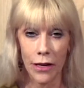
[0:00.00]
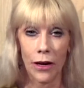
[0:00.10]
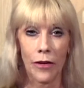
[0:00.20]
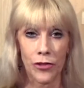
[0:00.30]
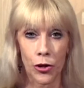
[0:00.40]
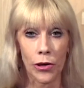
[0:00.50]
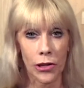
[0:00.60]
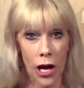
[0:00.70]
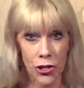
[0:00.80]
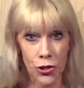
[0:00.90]
of your
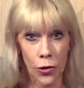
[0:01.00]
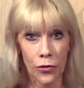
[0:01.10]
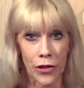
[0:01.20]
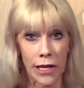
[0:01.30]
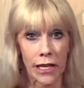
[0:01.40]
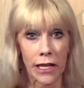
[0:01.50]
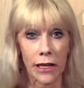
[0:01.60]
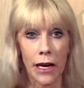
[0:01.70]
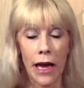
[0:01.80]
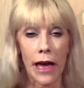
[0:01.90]
illogical thinking
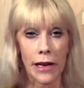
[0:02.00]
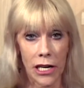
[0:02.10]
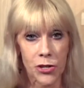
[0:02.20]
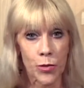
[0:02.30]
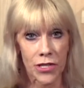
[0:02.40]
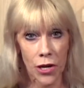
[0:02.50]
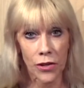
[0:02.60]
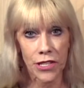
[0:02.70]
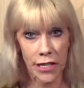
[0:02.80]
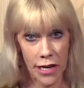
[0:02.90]
and its
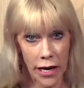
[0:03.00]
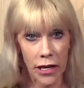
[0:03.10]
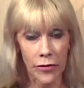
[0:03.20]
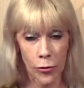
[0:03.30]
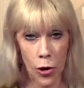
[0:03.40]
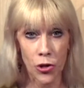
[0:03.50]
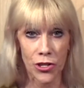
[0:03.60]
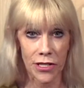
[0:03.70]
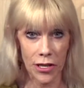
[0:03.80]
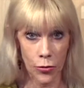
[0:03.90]
resulting negative
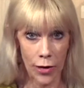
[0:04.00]
emotions and